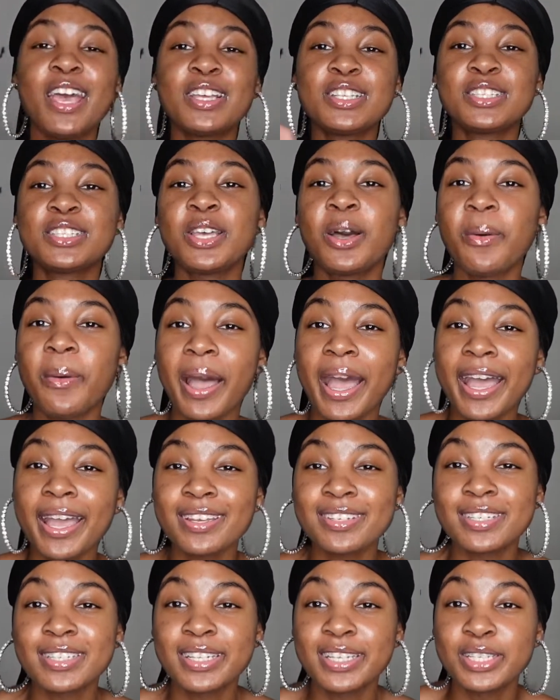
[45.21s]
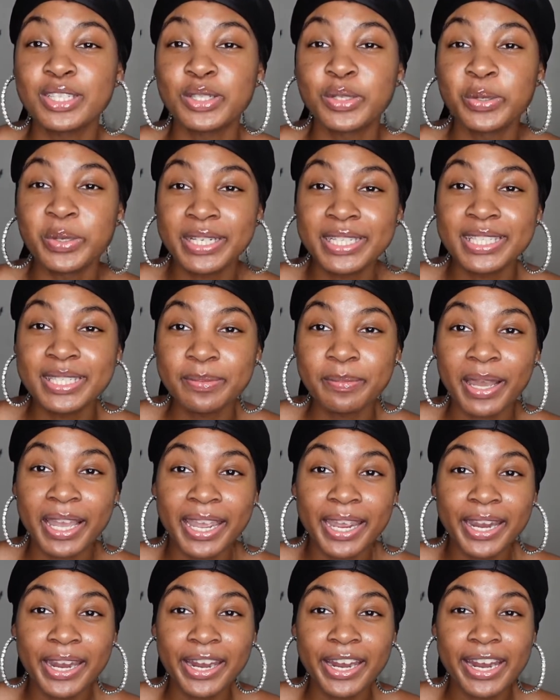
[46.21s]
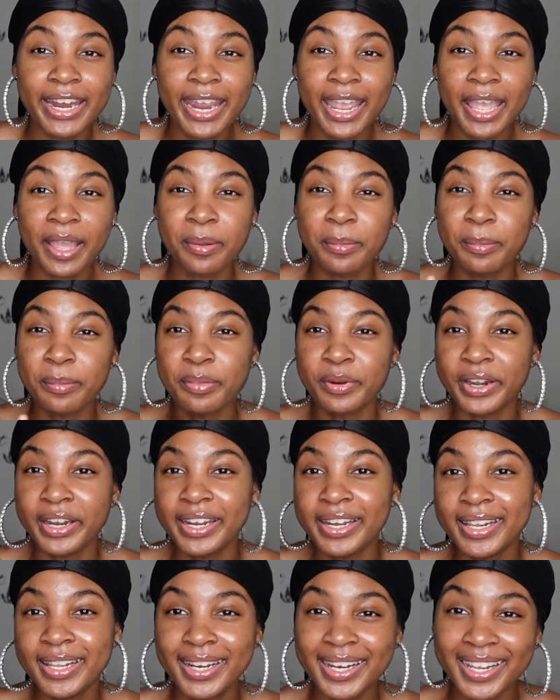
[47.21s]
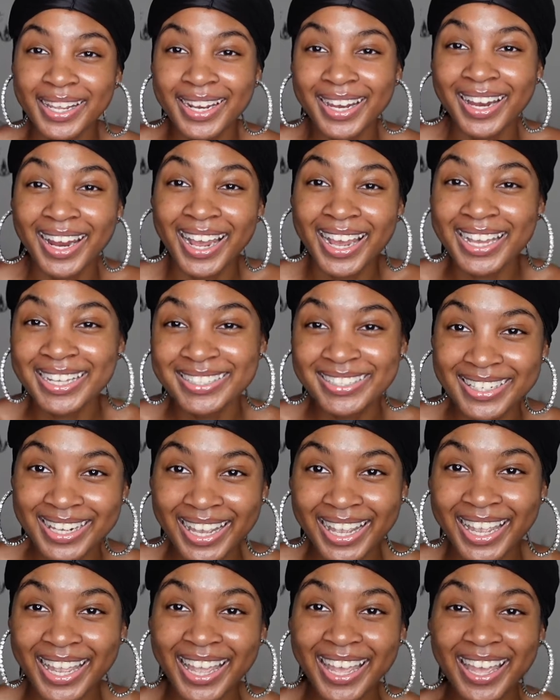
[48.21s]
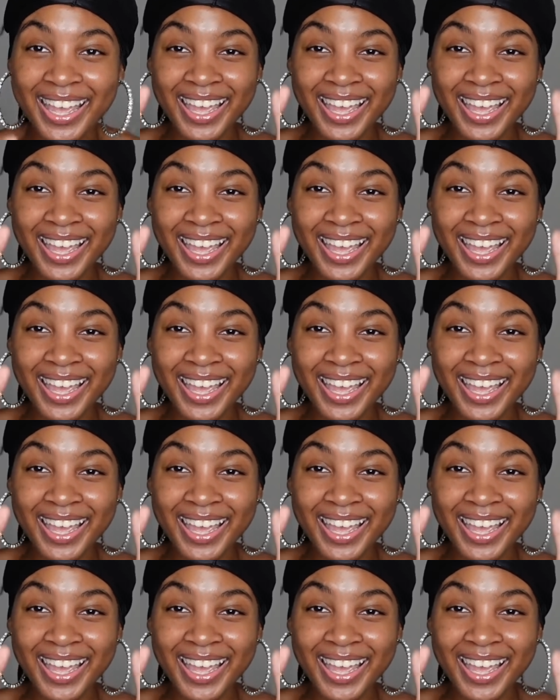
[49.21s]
So I actually twist my hair and braided it last night,